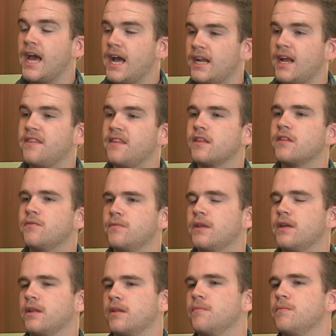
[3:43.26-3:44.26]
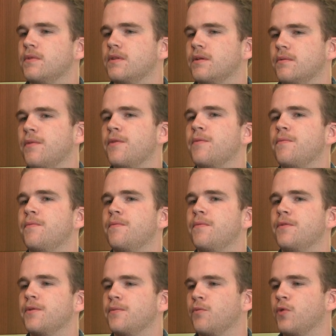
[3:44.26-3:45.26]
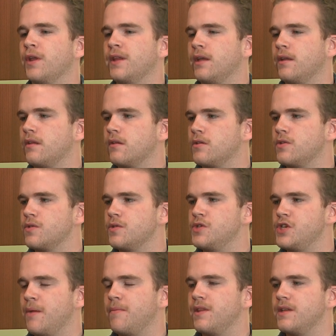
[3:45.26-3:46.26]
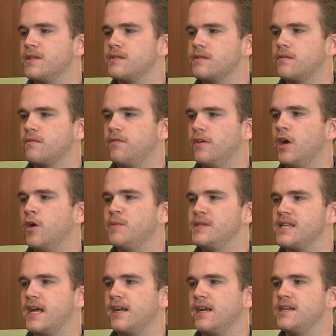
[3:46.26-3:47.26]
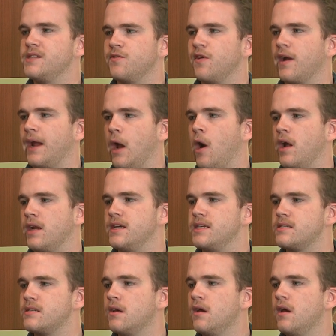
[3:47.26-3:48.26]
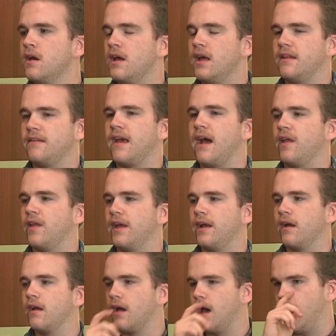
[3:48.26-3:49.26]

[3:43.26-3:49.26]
Yeah, and I think the true gem of this film is that it is very honest and telling,